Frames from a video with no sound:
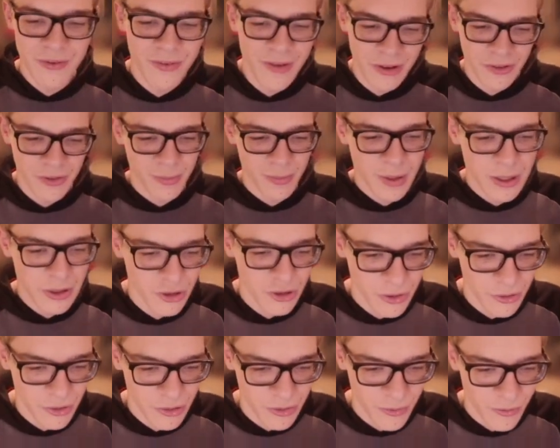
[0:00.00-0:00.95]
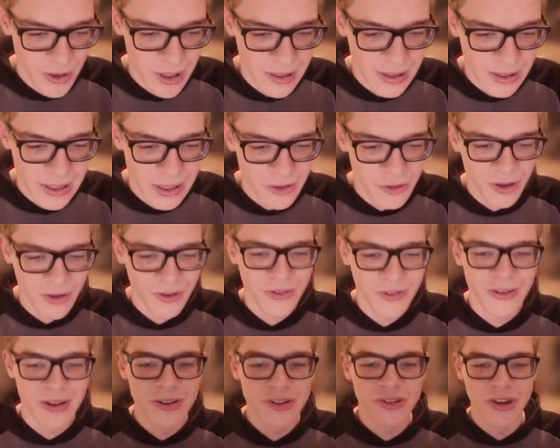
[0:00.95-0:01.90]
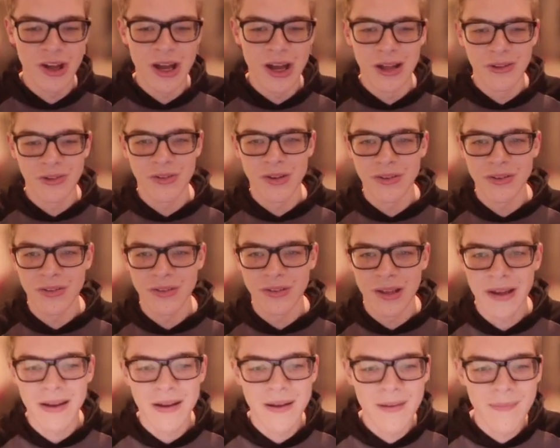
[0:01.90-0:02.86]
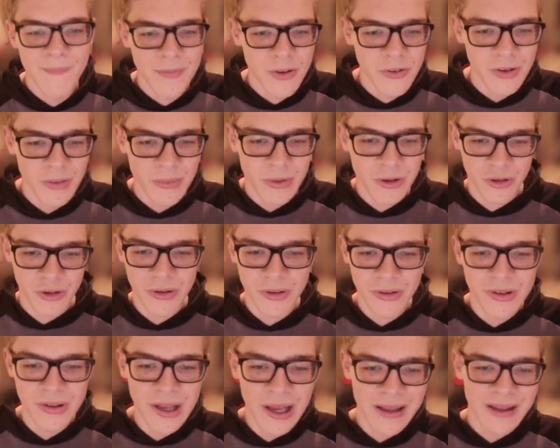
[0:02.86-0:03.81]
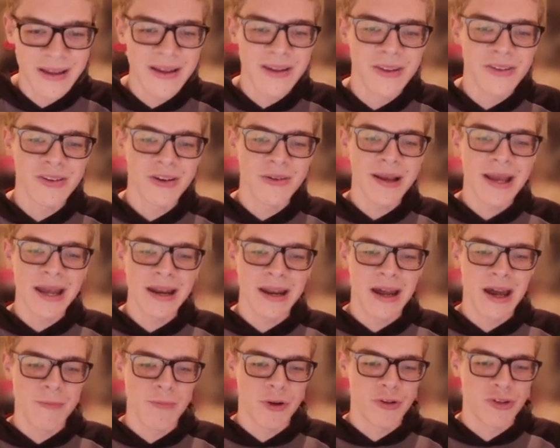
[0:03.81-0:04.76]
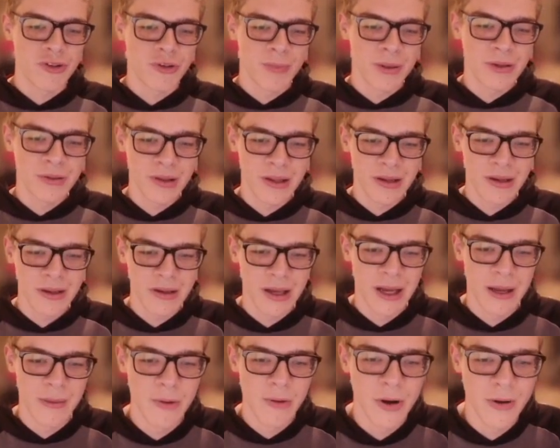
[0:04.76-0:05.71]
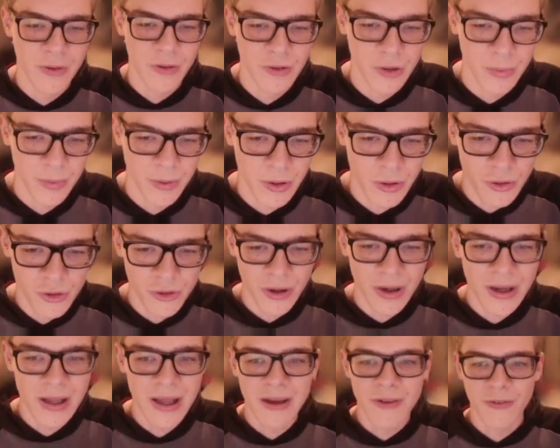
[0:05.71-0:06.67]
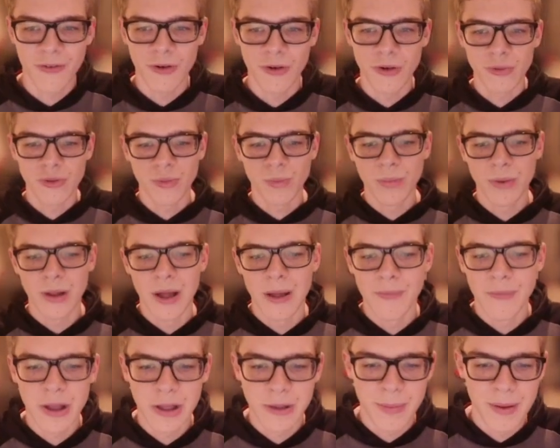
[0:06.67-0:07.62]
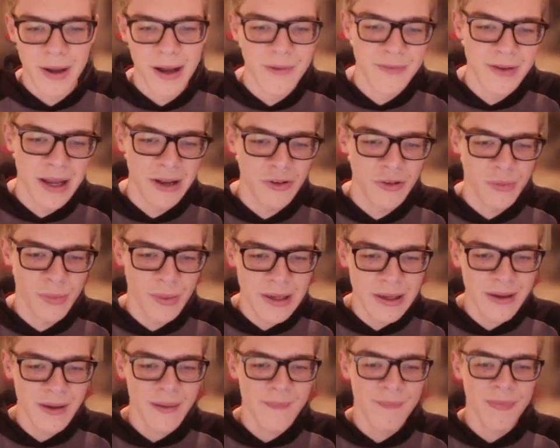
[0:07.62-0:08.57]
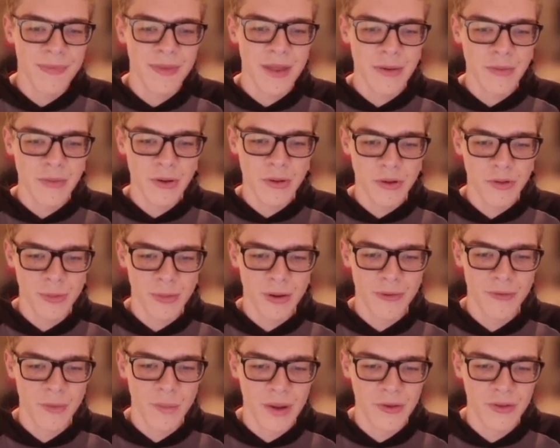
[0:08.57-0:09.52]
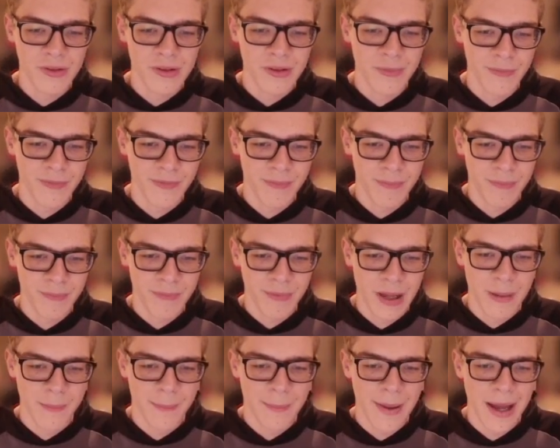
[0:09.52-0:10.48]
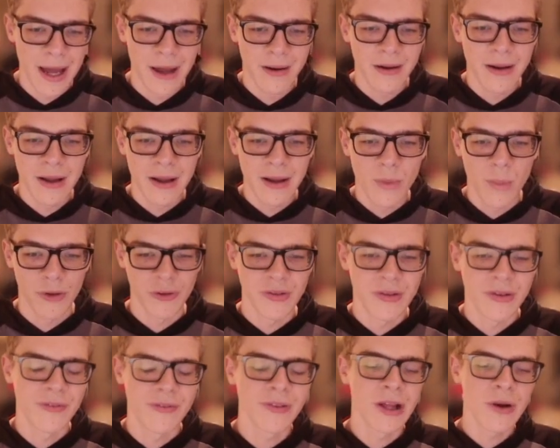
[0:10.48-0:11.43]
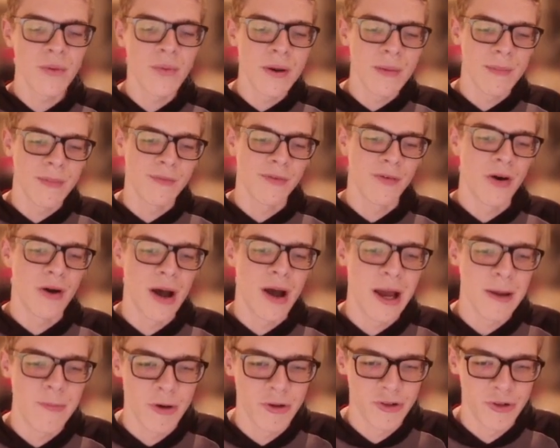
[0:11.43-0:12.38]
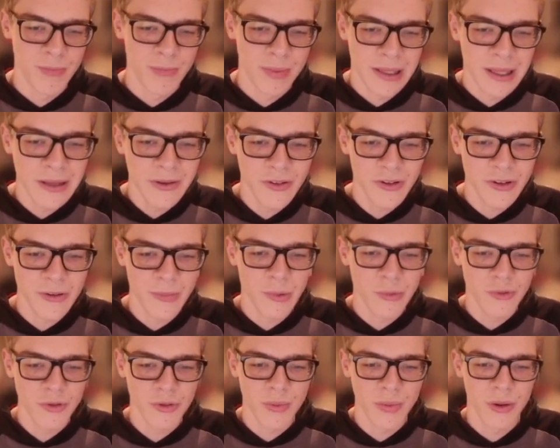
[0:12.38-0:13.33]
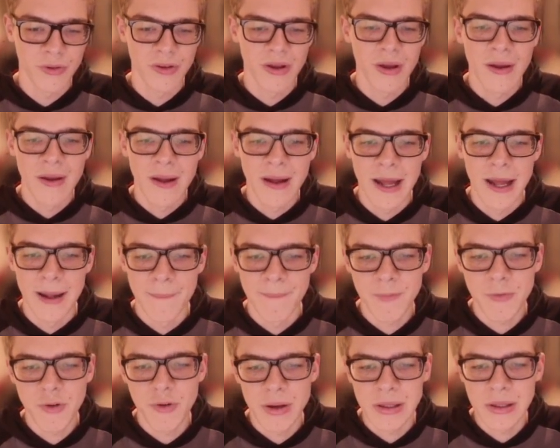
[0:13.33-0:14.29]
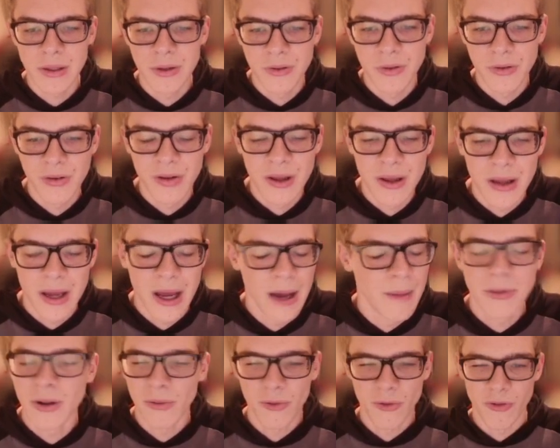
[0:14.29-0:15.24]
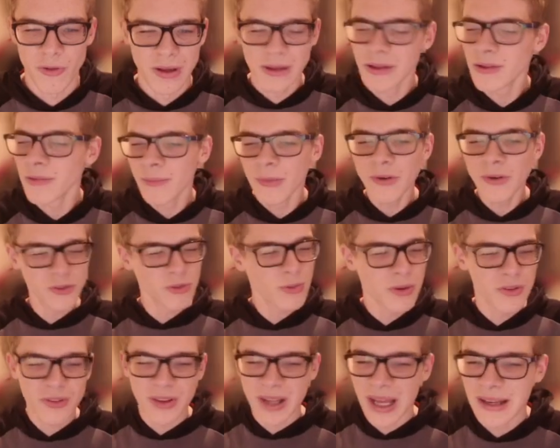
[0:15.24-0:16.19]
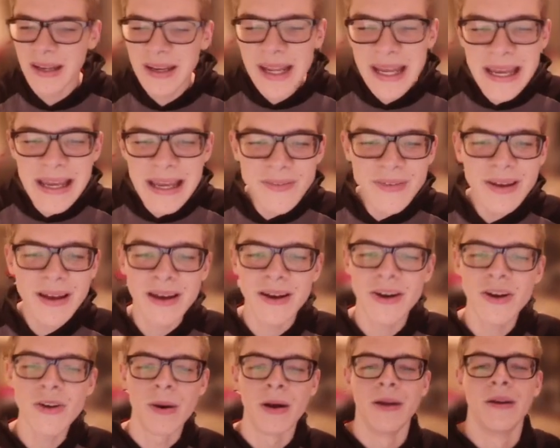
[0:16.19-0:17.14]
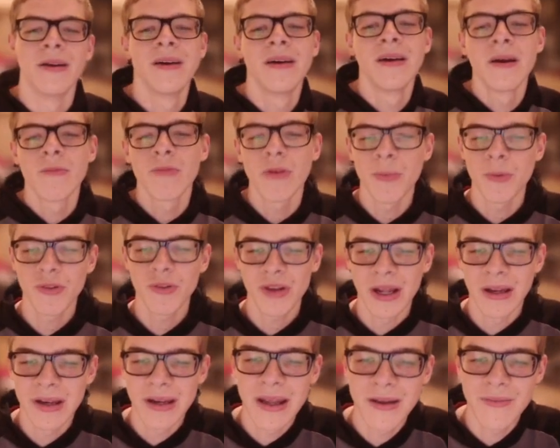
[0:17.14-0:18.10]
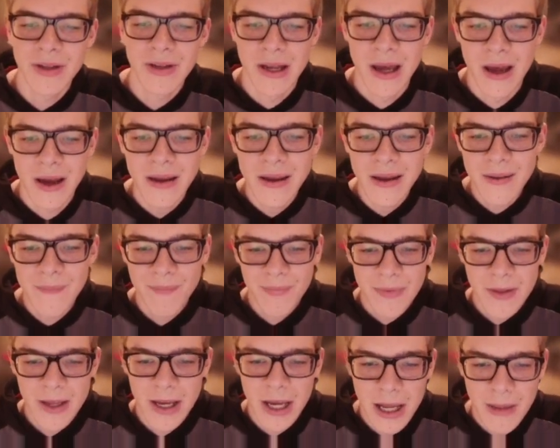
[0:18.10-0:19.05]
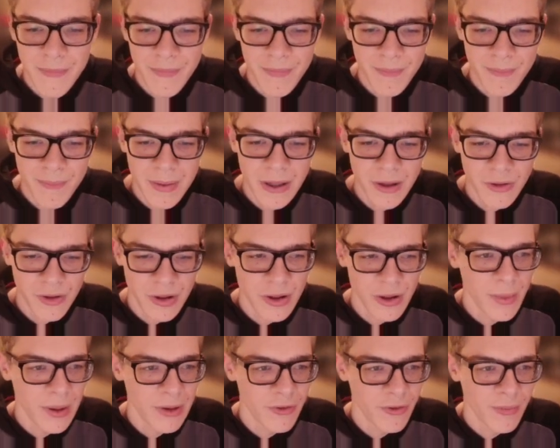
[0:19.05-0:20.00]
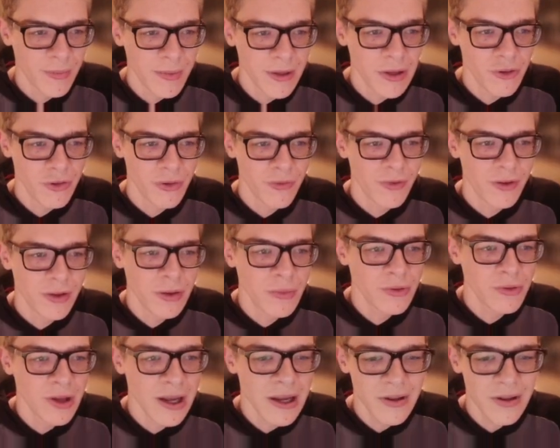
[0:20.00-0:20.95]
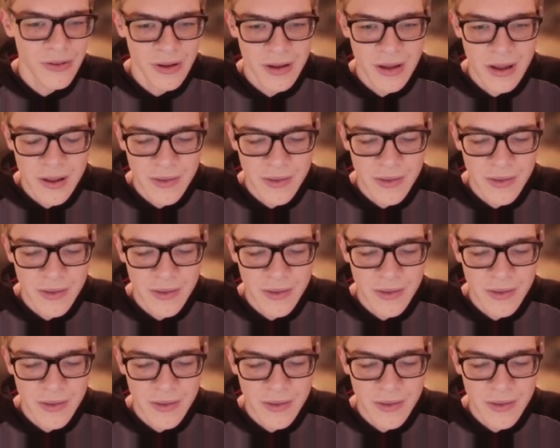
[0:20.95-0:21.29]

S, been showing some really interesting charts recently. See what it's showing today. So again, high pressure building um, over the top of the country through um, the early part of next week. Then we're going to more of a westerly um, pattern, westerly flow, before high pressure begins to move towards um, Greenland, um, not Greenland, move towards Scandinavia, come on, proper Scandinavian high. Um, things in the wind from the east for a few days.